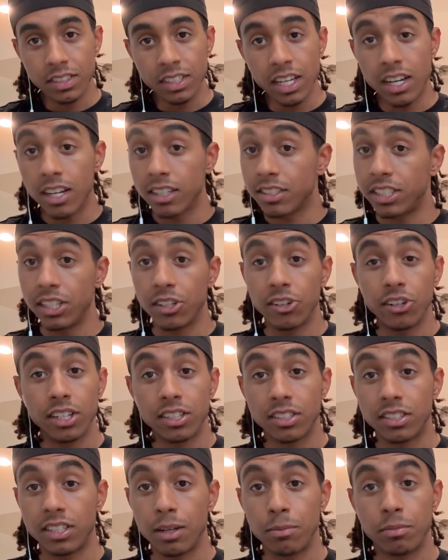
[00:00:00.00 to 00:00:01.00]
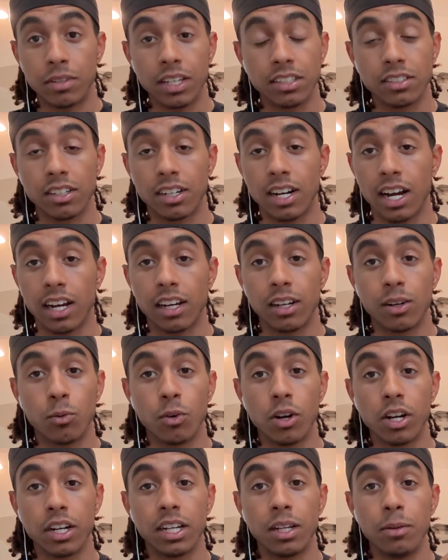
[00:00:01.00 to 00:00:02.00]
a serious dip. Things are not going to
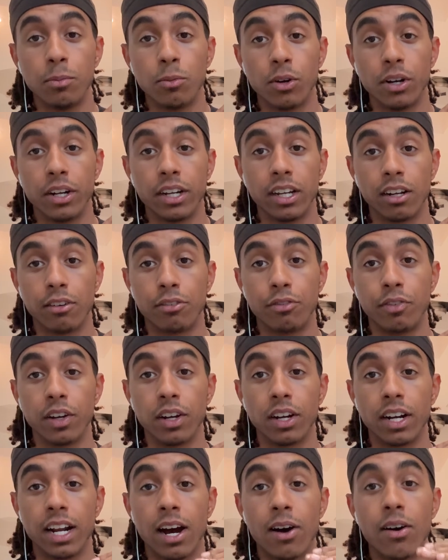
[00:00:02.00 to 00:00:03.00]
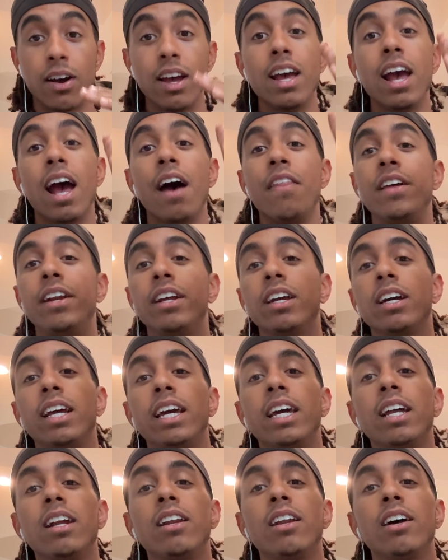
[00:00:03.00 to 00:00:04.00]
work anymore. You're going to figure it out, and then you're going to
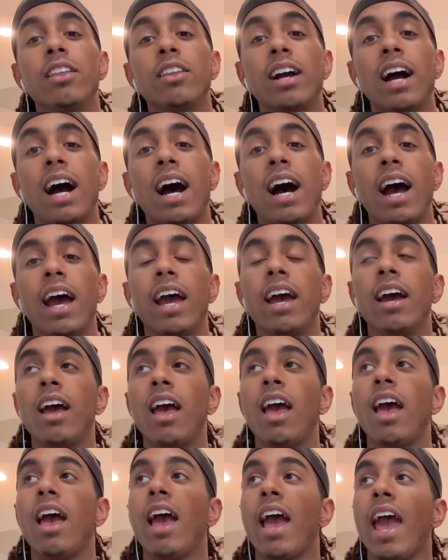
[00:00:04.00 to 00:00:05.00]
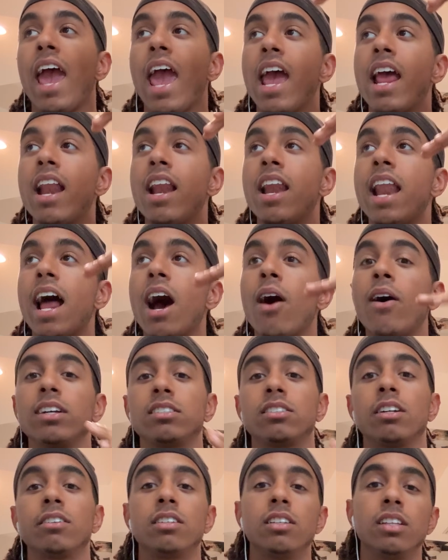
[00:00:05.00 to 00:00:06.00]
hit another high. And now I
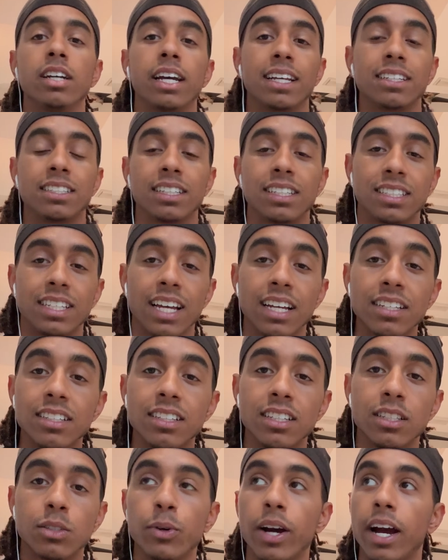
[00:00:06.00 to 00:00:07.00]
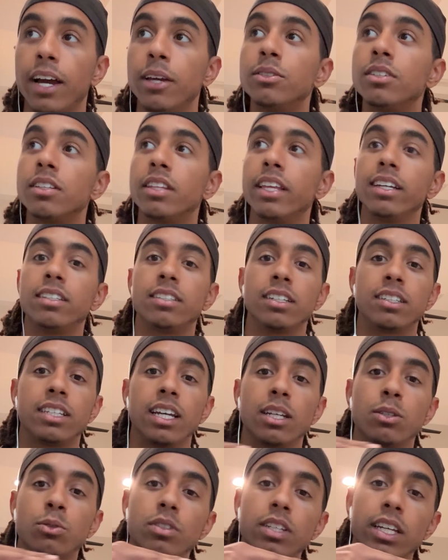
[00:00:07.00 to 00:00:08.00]
start to look at success in this way. I used to think
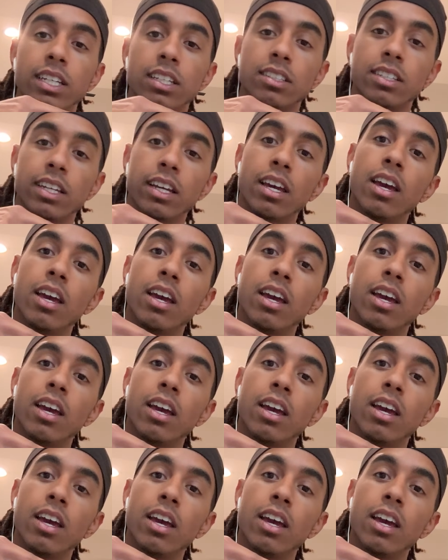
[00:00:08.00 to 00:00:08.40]
success was like this